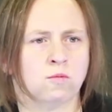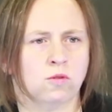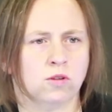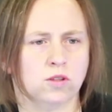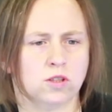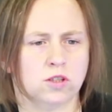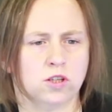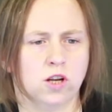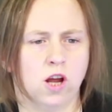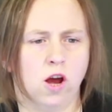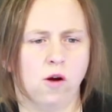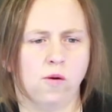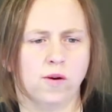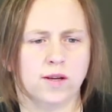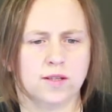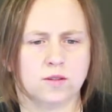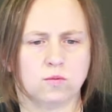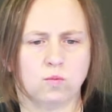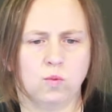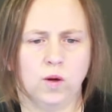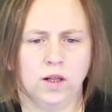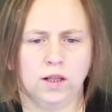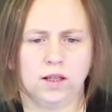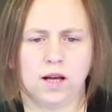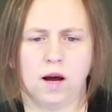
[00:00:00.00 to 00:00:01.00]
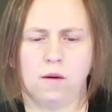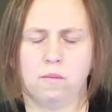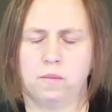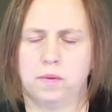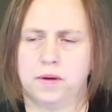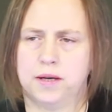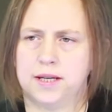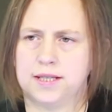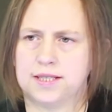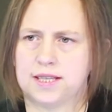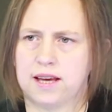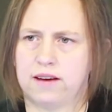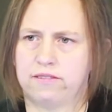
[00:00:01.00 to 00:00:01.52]
want to know is, will
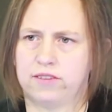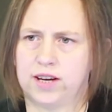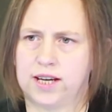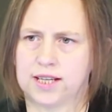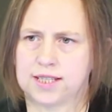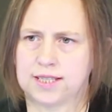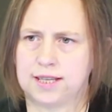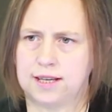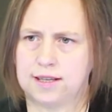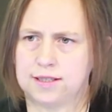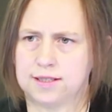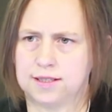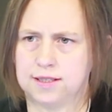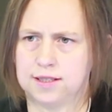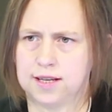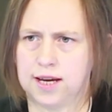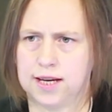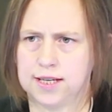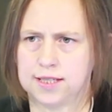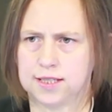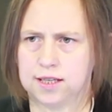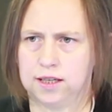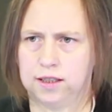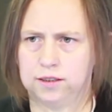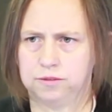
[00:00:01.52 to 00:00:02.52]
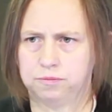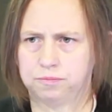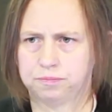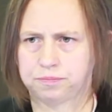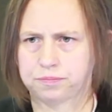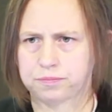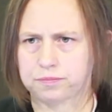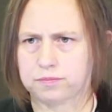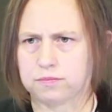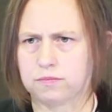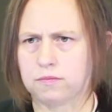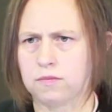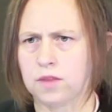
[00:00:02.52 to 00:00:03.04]
companies have access to data?
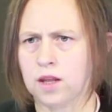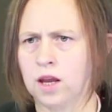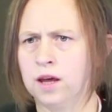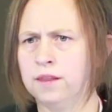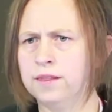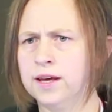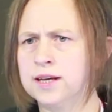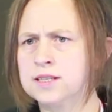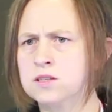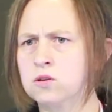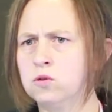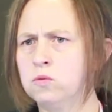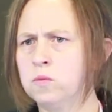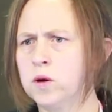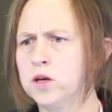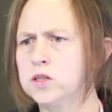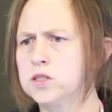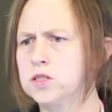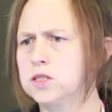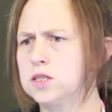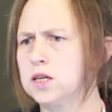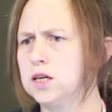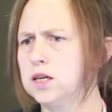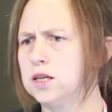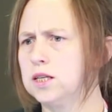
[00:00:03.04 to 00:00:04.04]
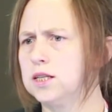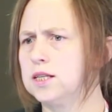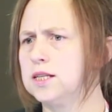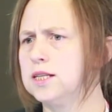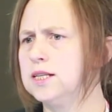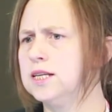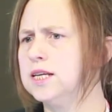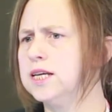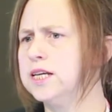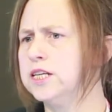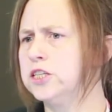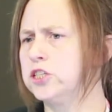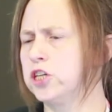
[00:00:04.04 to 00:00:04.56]
And there's almost a
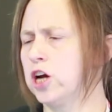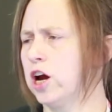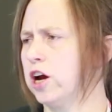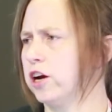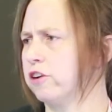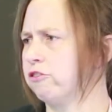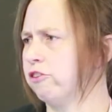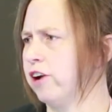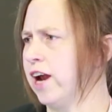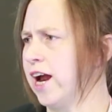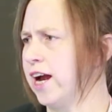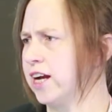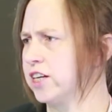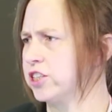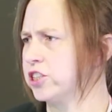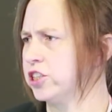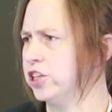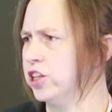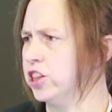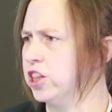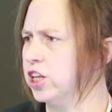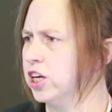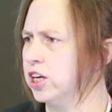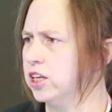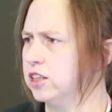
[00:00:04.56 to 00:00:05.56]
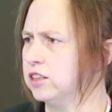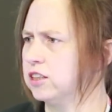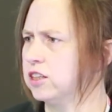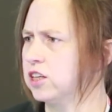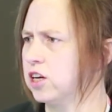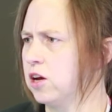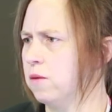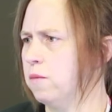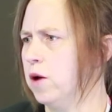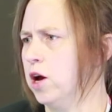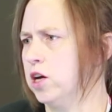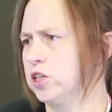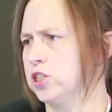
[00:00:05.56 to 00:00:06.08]
knee-jerk reaction that
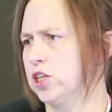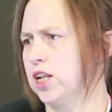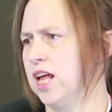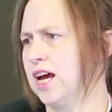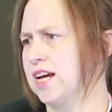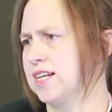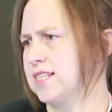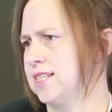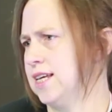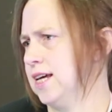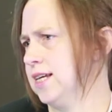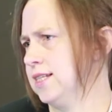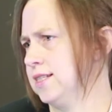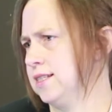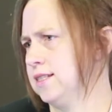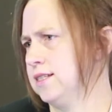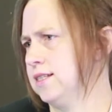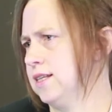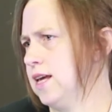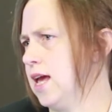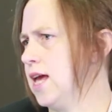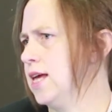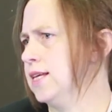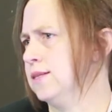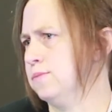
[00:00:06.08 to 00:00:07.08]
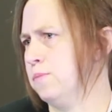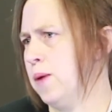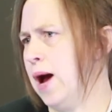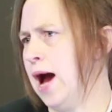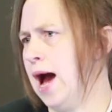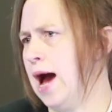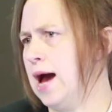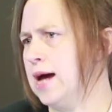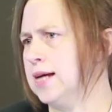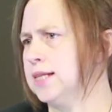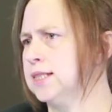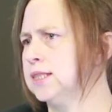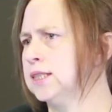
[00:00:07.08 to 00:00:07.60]
commercial access is
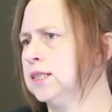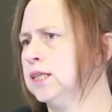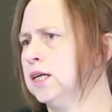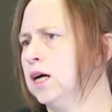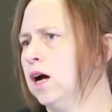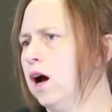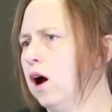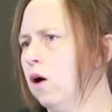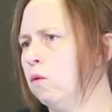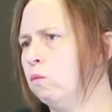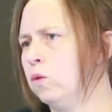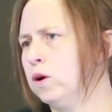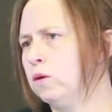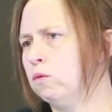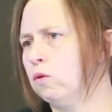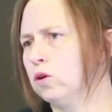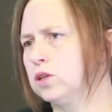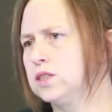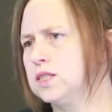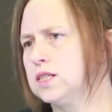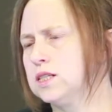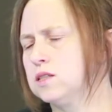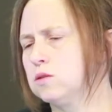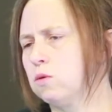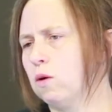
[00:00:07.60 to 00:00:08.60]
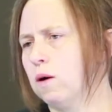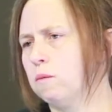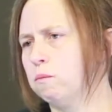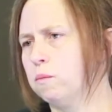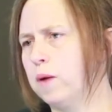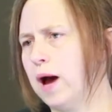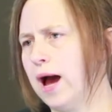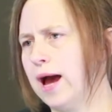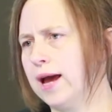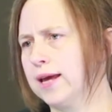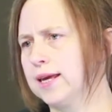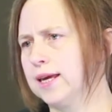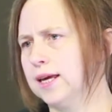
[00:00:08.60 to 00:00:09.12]
bad. And we wanted to
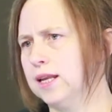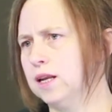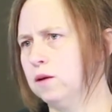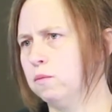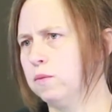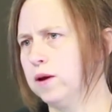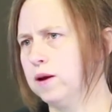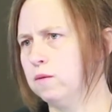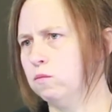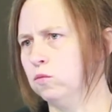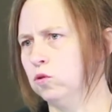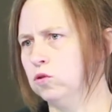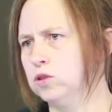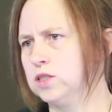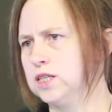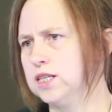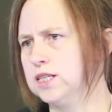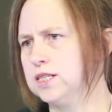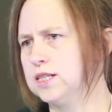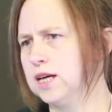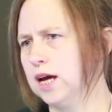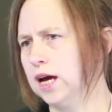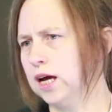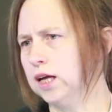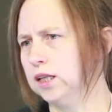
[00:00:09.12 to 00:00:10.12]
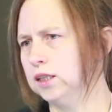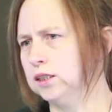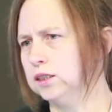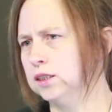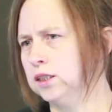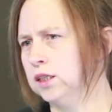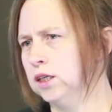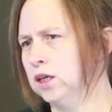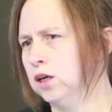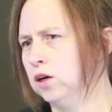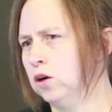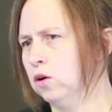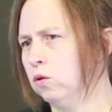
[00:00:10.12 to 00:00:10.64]
unpack in a bit more detail
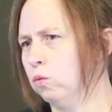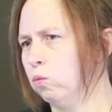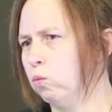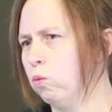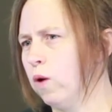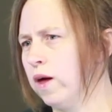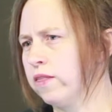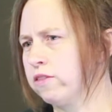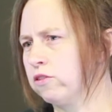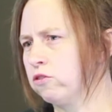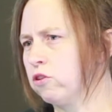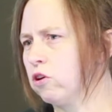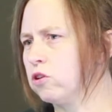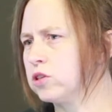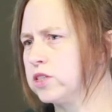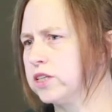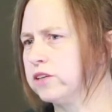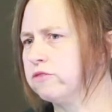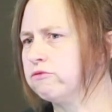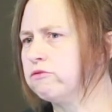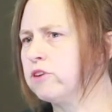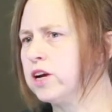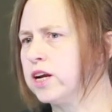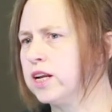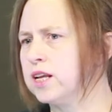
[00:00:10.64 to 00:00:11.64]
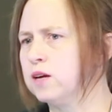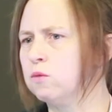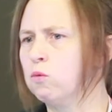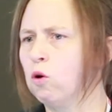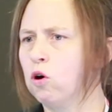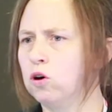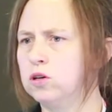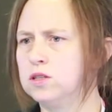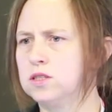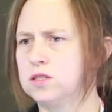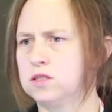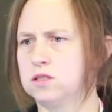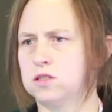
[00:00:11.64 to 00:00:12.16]
whether or not it really
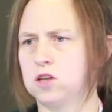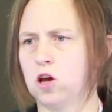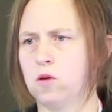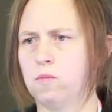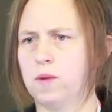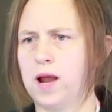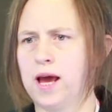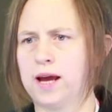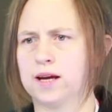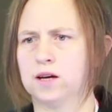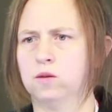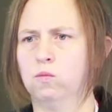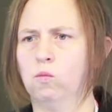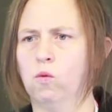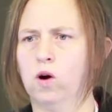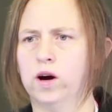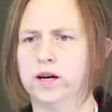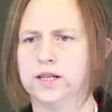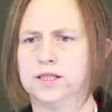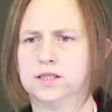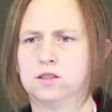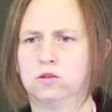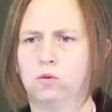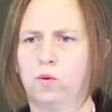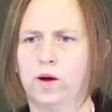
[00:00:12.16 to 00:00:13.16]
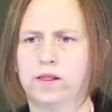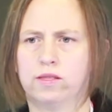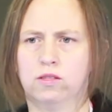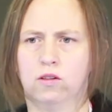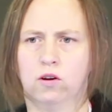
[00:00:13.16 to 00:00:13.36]
was so black and white, or whether or